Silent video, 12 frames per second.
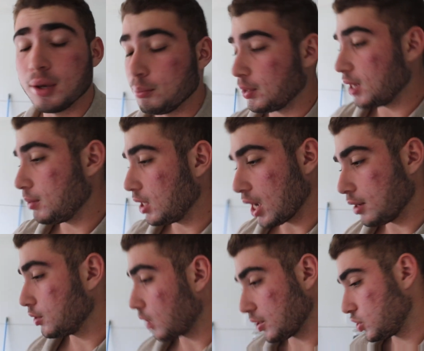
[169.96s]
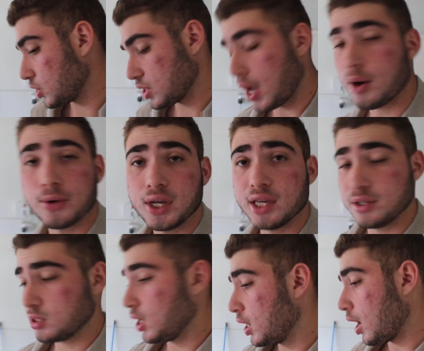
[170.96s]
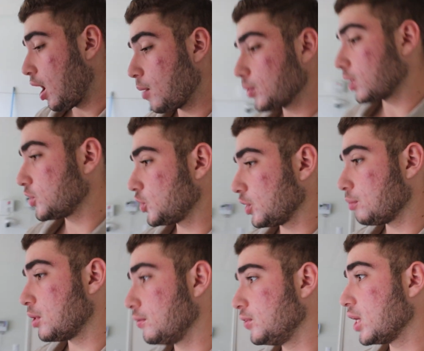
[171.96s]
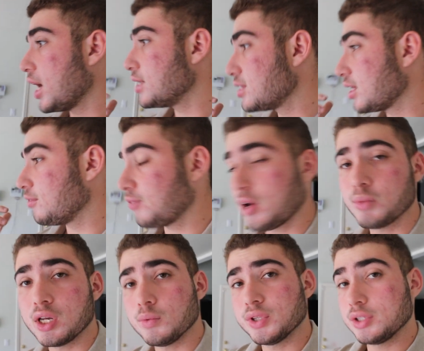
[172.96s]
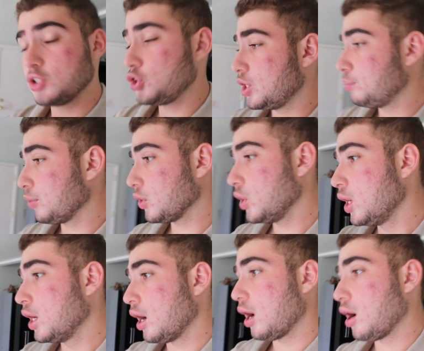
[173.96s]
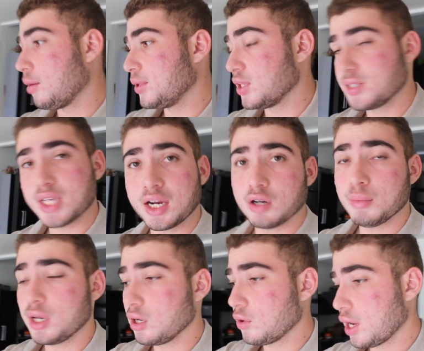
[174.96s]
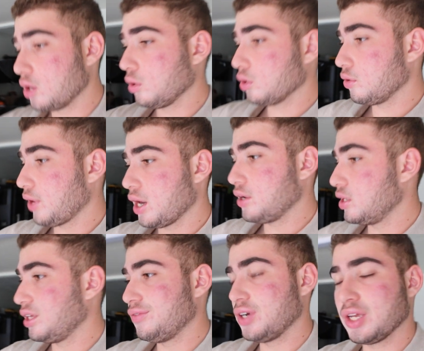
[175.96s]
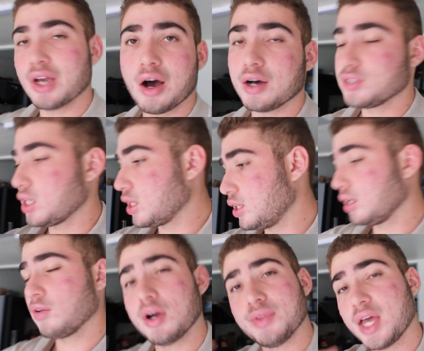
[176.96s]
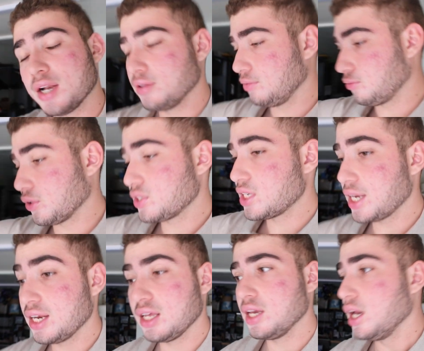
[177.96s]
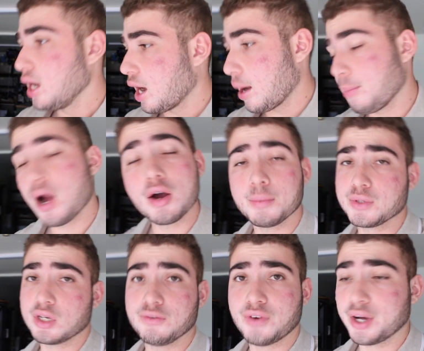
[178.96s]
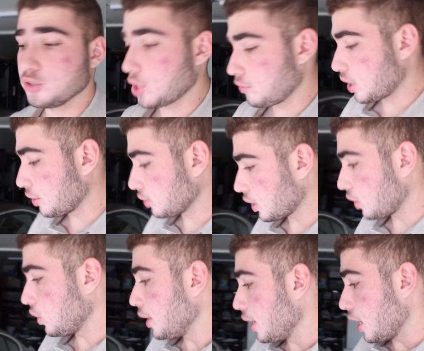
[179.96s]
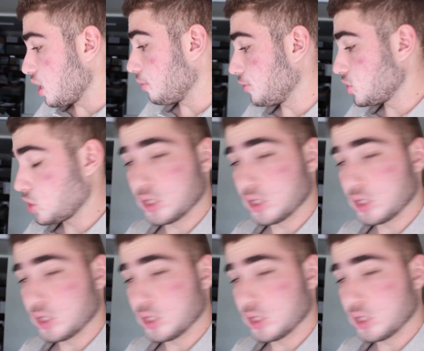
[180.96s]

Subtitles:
Maybe that's just how it is. I'm not sure, but if you guys can find me anyone that's cheaper in the Sacramento, Elk Grove area, even Galt, anything around that vicinity, I'm 100% fine driving out there. And if it's